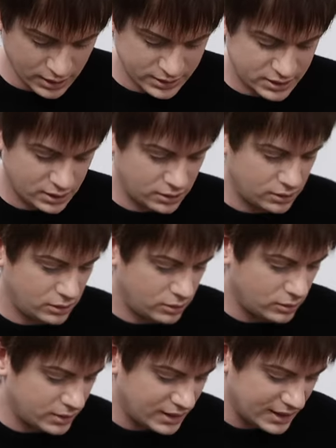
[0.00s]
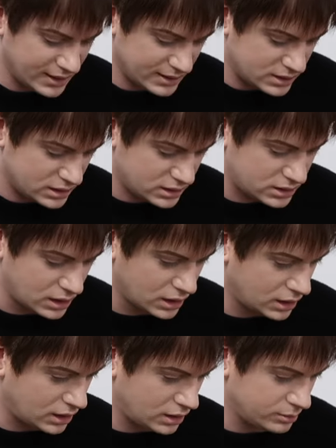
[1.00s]
So yes,
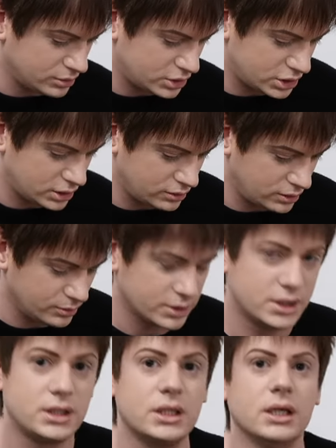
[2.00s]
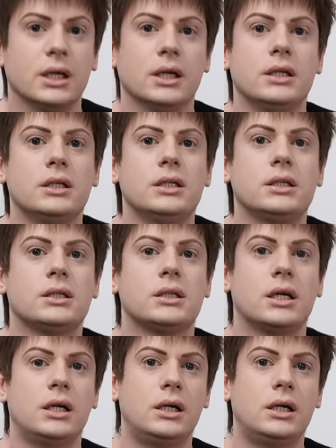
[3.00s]
I will show you what it is.